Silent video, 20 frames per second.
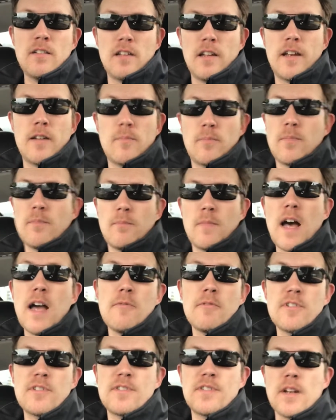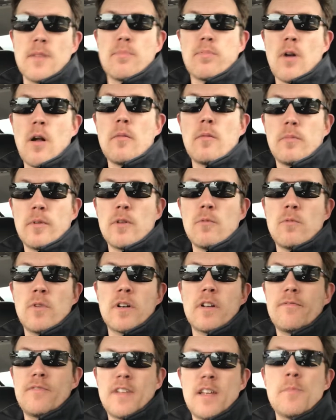Like, I would say probably one
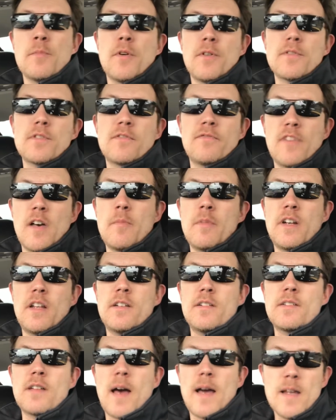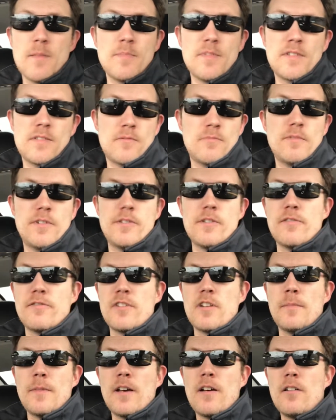of the most feminine types when they're
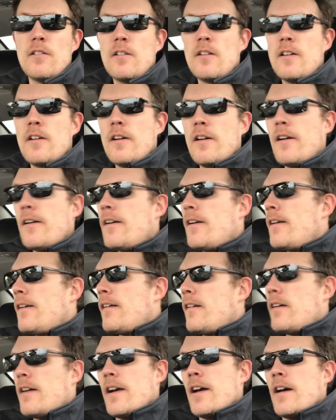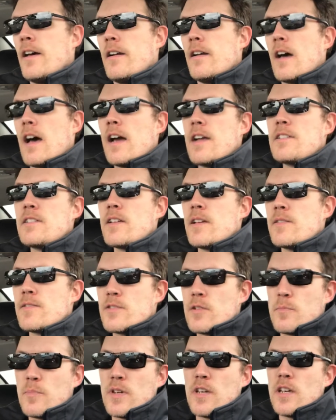female. And I tend
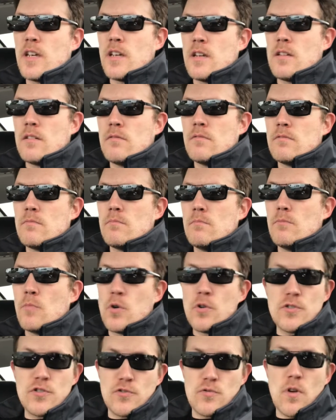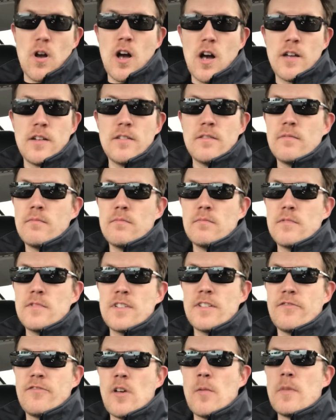to be more drawn
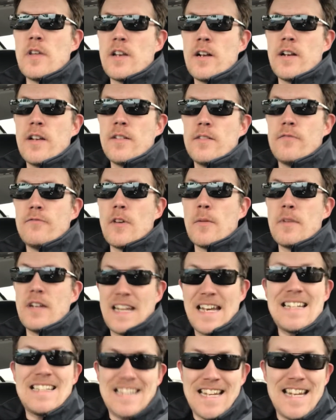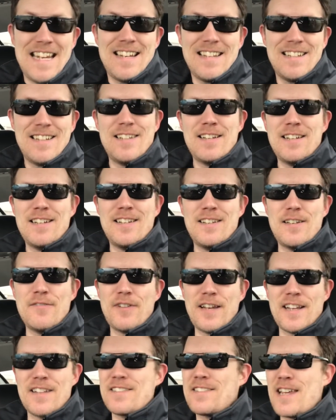to femininity,
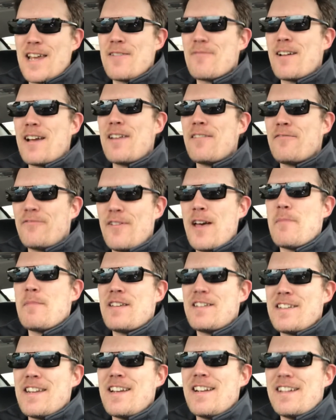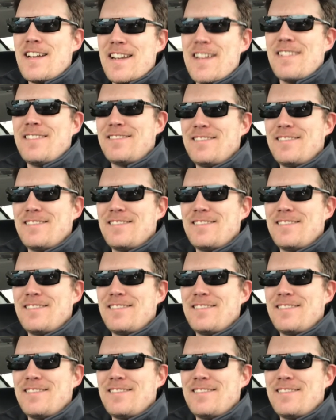if I can say it right, femininity.